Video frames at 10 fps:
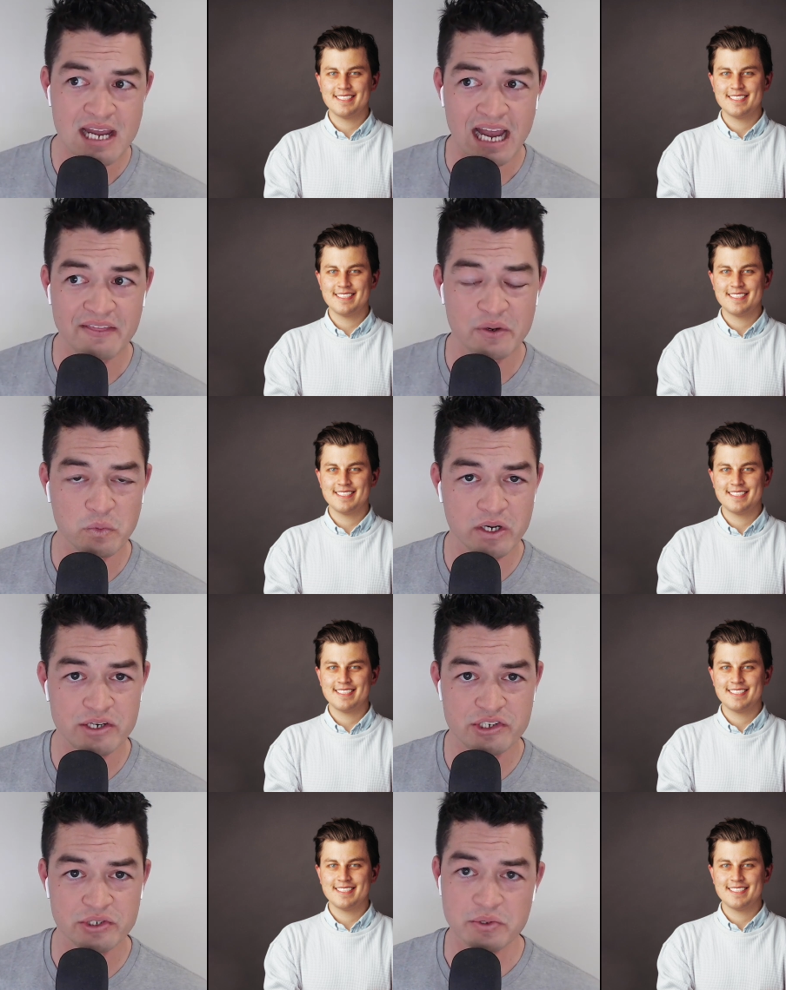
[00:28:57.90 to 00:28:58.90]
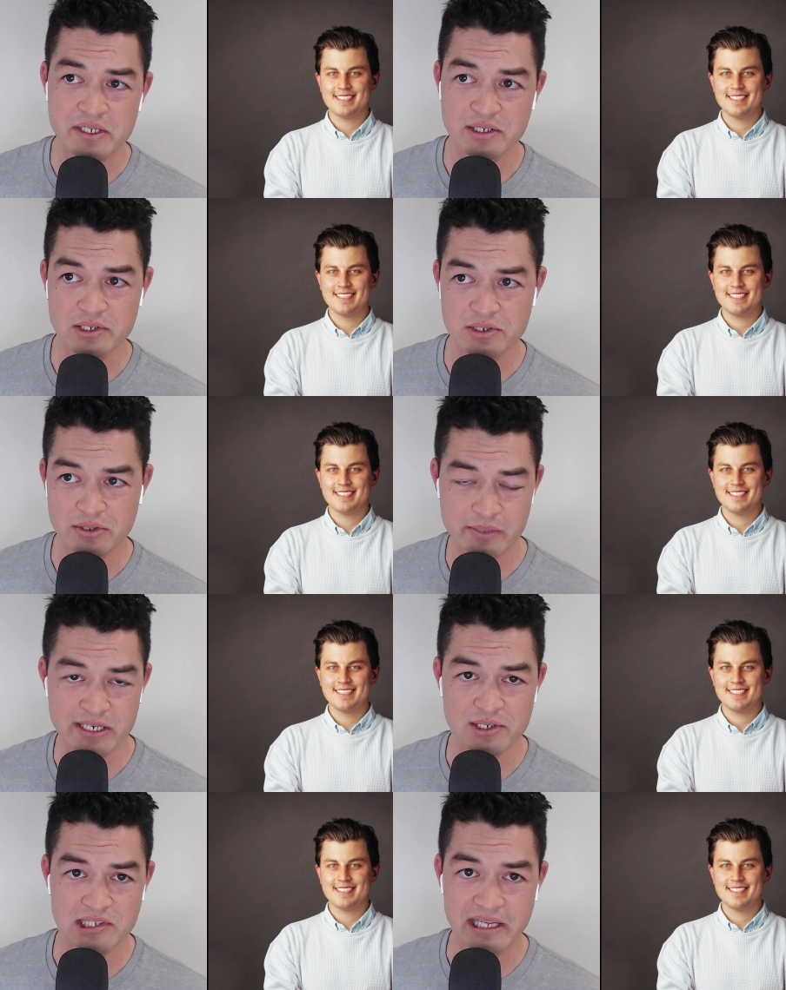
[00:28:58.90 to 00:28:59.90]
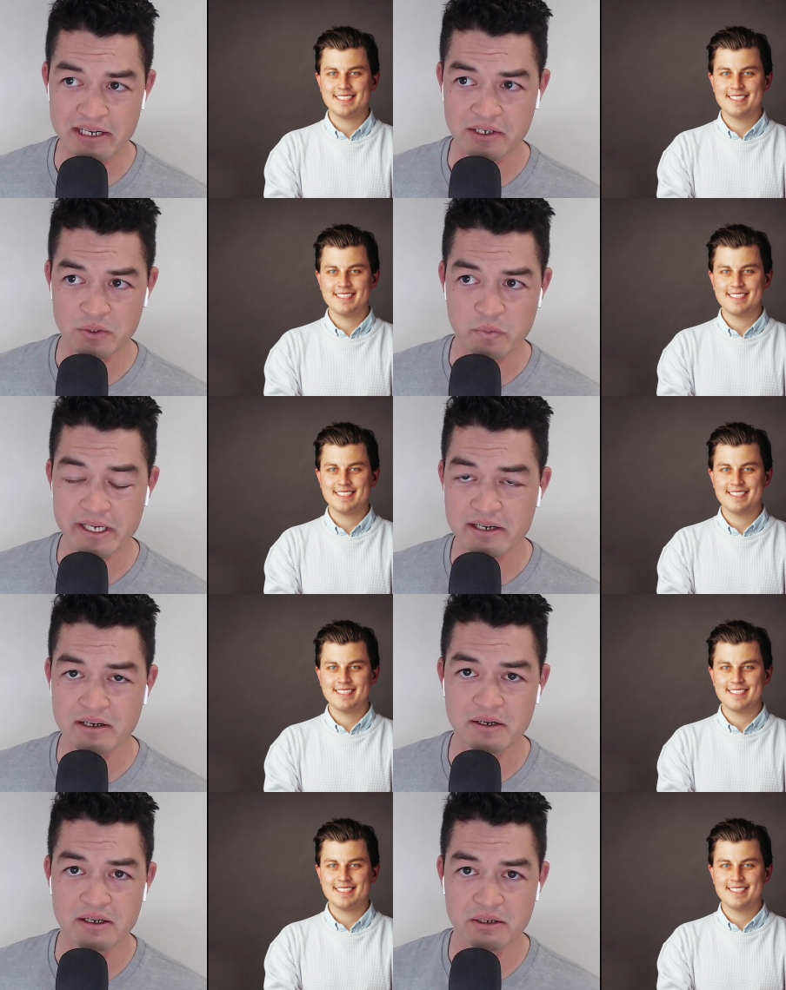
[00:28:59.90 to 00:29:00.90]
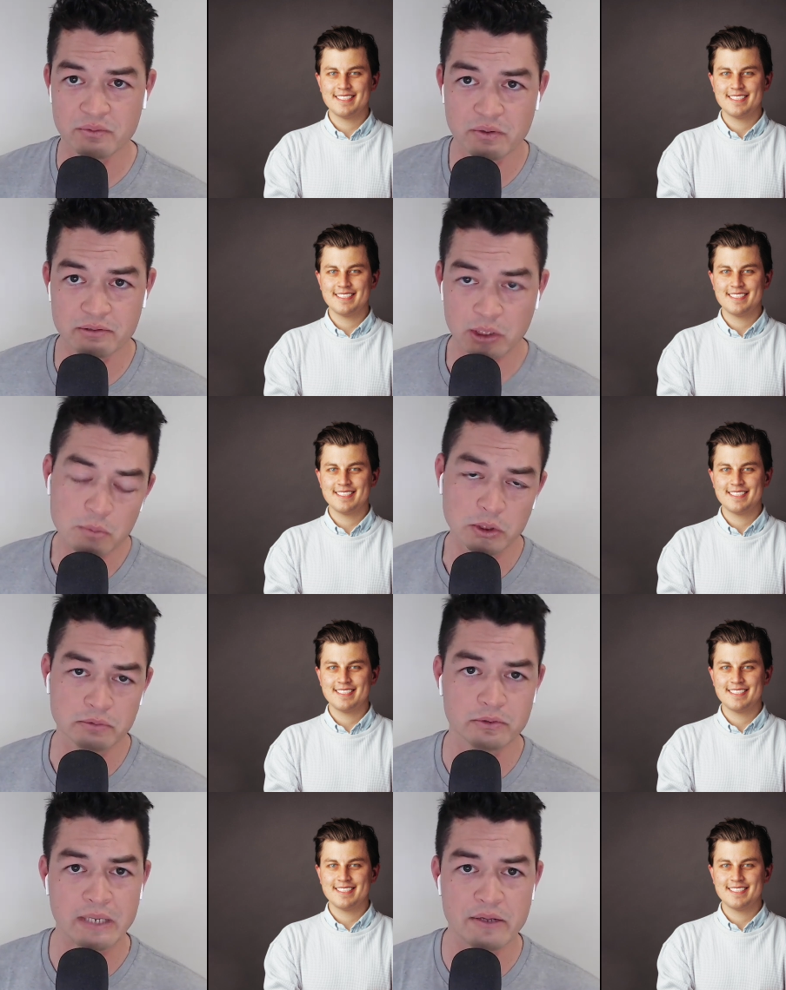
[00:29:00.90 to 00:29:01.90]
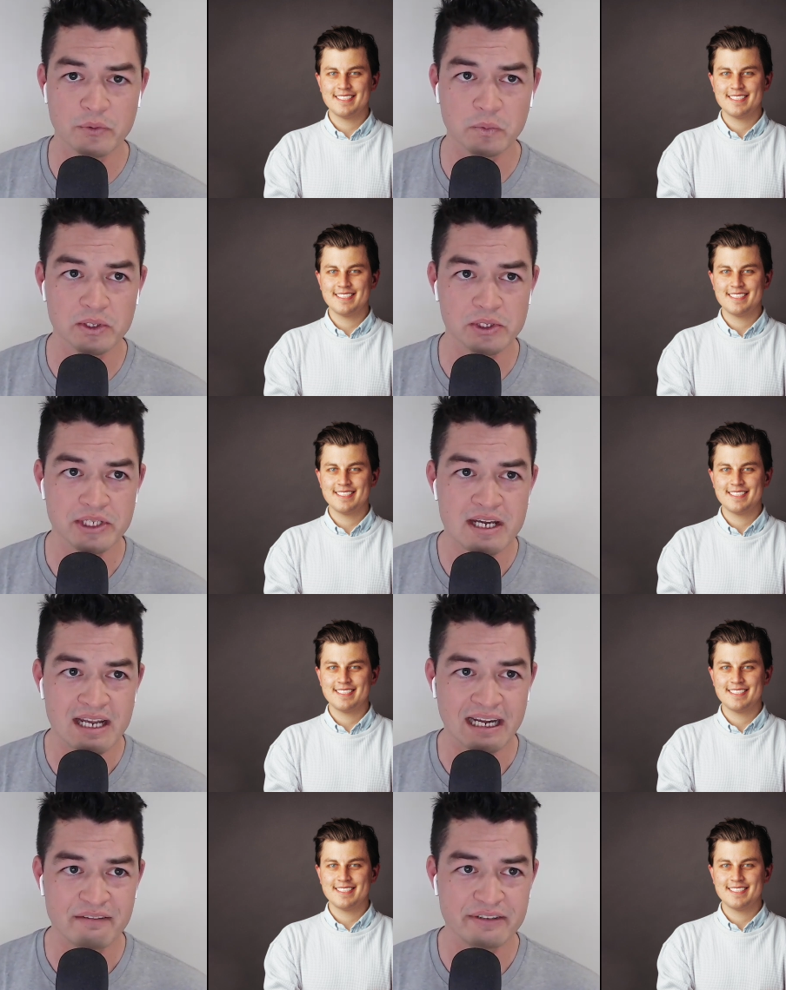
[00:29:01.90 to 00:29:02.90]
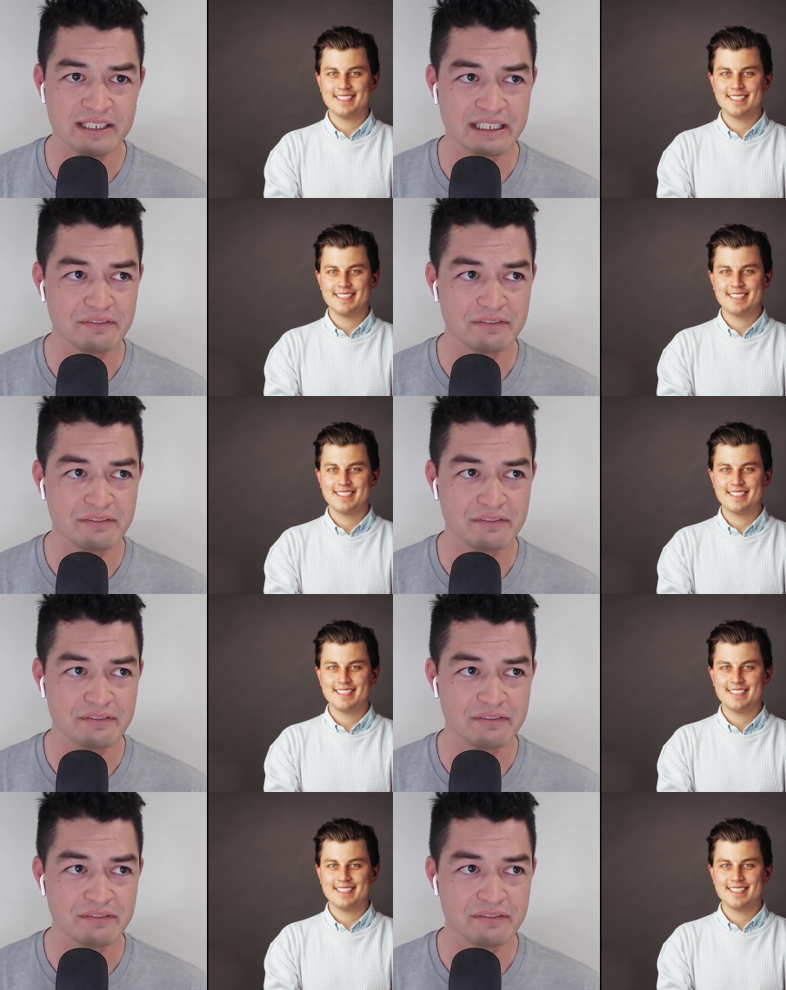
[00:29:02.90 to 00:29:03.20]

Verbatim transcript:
Speaker 1: and then one, two year, three years later went uh, global around the world. And I feel like